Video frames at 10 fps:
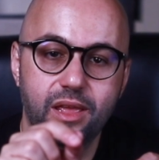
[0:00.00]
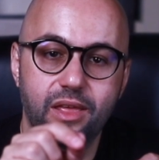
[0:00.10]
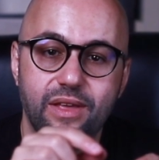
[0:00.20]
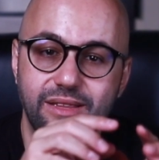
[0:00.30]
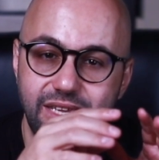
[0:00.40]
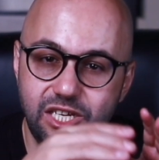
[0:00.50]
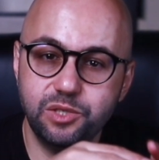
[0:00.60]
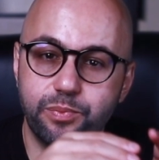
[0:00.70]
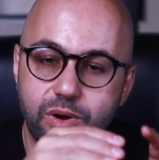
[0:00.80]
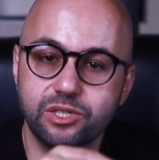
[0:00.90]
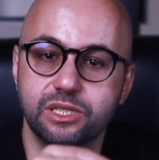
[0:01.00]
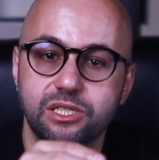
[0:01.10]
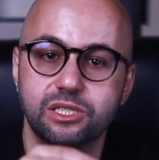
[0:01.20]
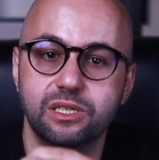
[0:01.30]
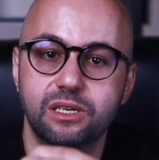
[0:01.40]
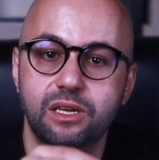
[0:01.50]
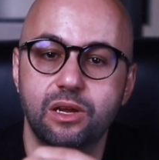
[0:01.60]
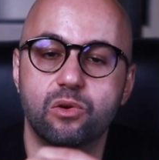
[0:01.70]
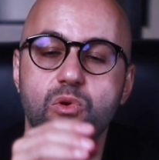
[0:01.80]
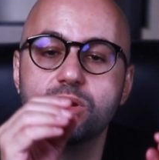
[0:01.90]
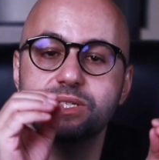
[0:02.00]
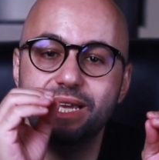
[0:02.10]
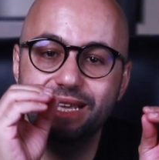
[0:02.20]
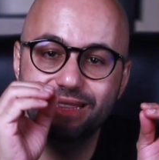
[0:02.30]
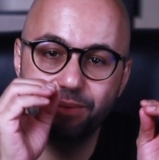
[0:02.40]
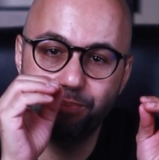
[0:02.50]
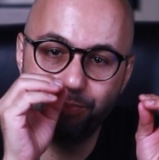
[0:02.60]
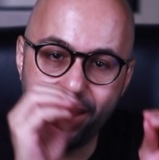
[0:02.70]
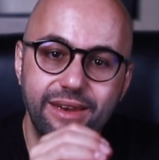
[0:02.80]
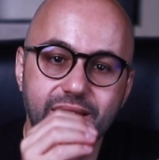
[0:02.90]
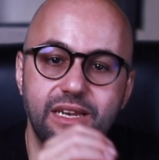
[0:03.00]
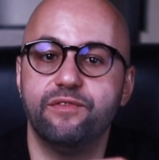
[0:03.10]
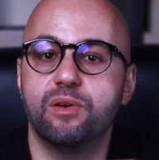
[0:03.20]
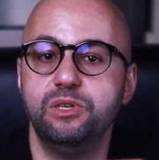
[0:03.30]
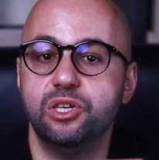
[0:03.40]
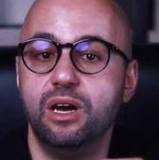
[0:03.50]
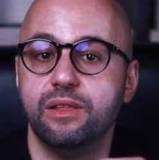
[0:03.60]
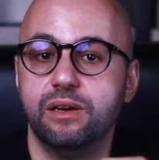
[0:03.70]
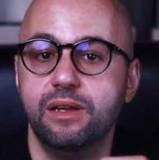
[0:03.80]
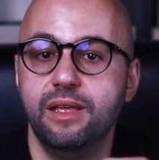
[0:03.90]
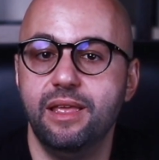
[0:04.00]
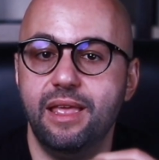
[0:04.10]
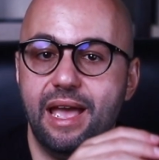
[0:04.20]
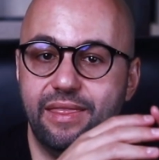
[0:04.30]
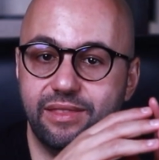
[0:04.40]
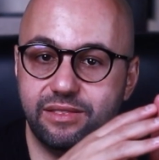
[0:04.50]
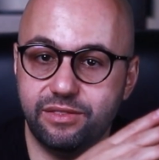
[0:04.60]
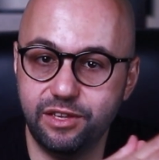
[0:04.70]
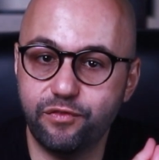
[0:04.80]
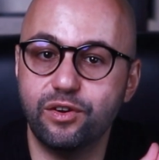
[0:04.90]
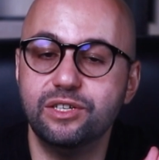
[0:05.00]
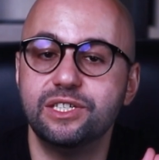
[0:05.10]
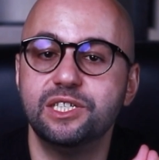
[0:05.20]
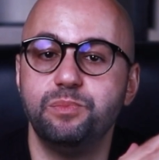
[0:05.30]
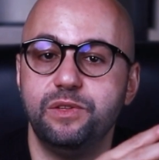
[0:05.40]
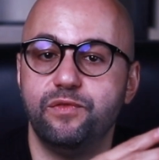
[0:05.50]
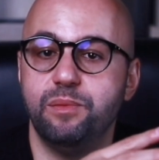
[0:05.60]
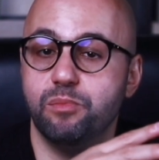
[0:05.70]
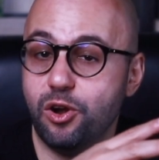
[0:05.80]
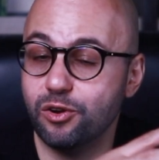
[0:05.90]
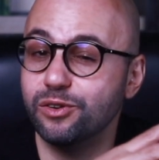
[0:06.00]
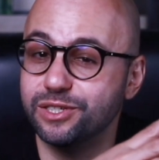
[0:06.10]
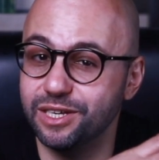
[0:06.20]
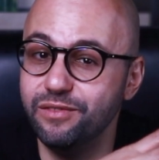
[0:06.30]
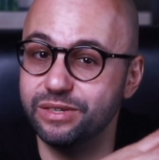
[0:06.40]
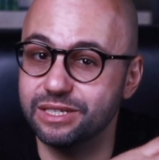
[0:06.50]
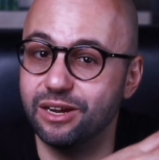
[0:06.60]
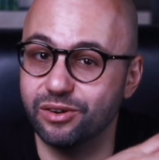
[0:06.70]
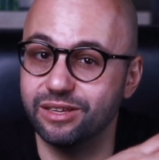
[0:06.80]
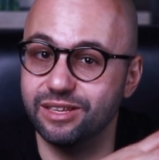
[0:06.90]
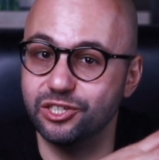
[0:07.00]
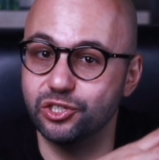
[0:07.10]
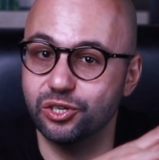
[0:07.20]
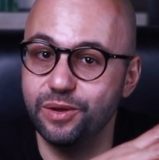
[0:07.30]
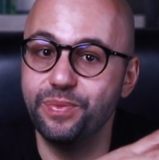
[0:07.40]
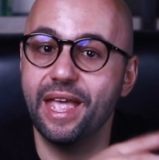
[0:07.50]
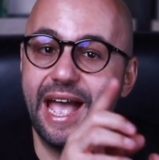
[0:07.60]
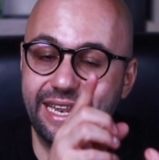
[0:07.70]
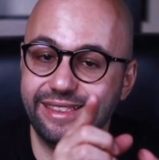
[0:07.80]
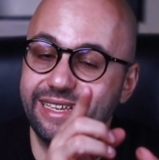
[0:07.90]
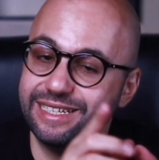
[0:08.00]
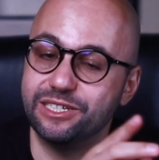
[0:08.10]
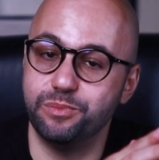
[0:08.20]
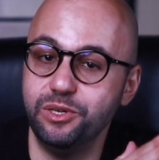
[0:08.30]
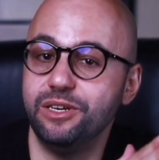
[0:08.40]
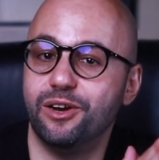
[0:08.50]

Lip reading: that each process runs independently from each other and the differences between microservice architecture and distributed